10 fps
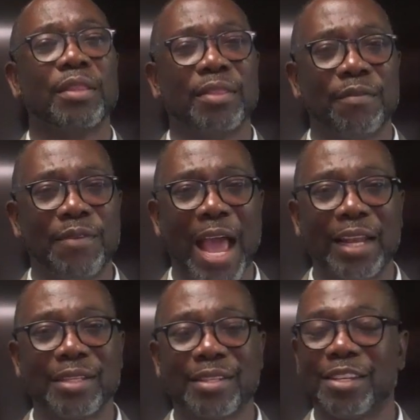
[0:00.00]
the
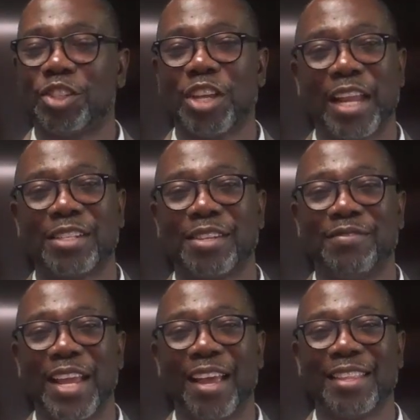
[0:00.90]
valleys and the shadows
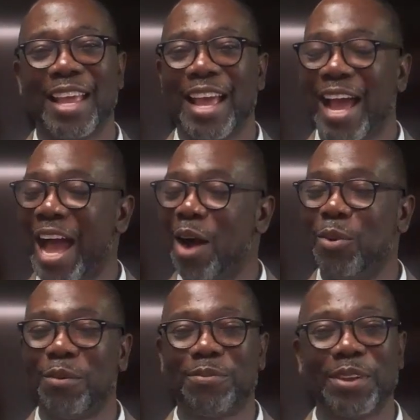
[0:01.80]
of death, I
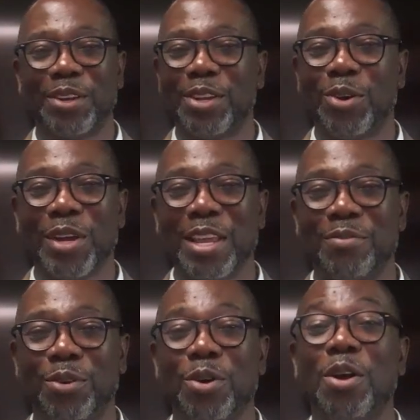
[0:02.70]
will fear no
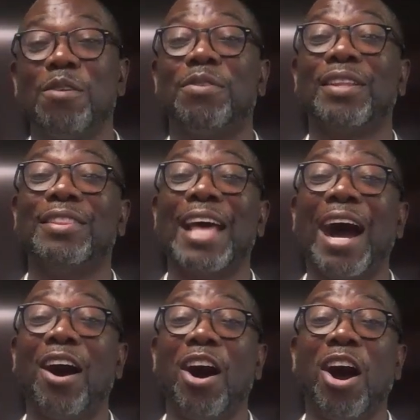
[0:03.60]
evil, for
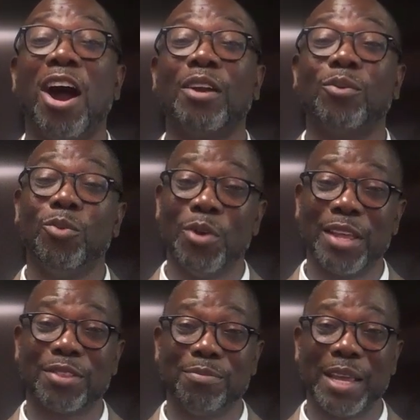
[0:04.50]
thou art
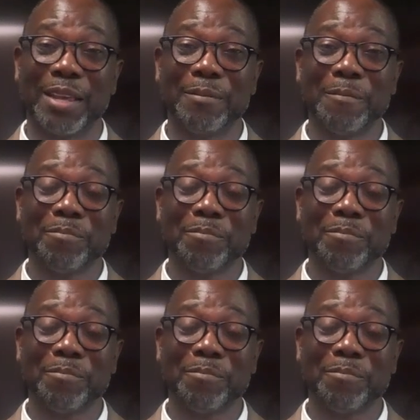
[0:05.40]
with me.